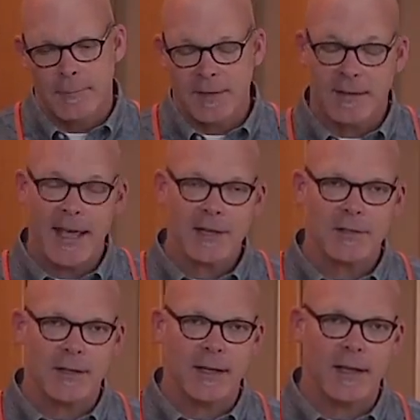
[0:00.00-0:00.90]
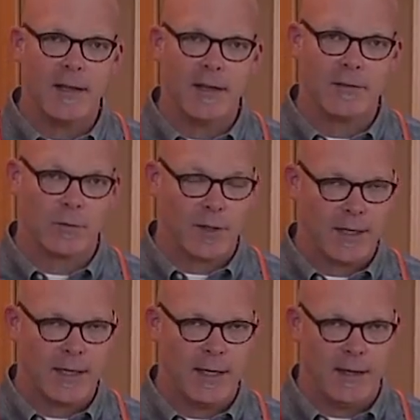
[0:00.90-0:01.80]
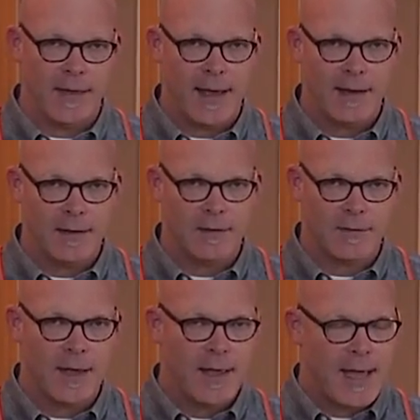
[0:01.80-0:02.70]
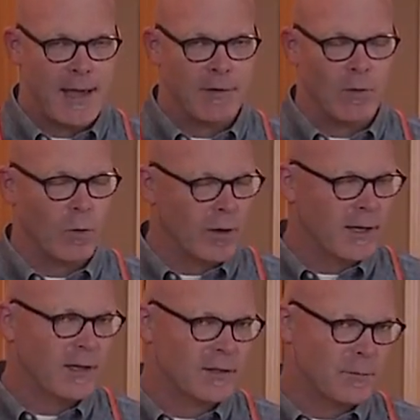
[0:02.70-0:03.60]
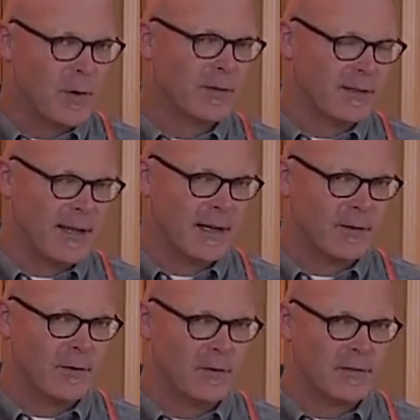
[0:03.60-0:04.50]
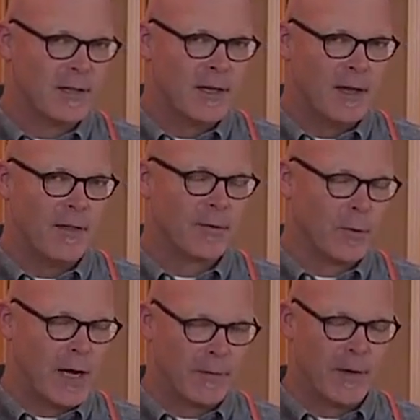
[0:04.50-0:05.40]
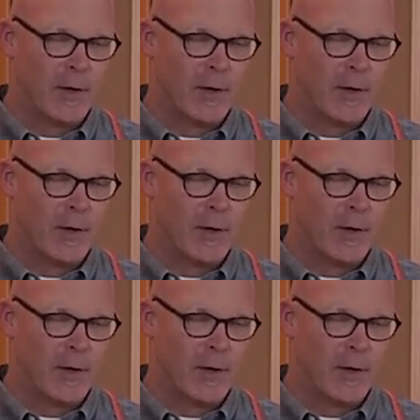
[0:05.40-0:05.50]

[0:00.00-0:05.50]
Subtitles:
Detection is really key. That is having working smoke detectors throughout the